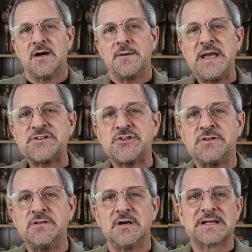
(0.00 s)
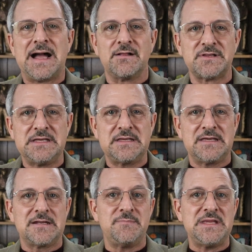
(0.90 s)
Imagine a colleague
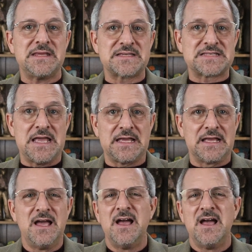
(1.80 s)
in a meeting saying,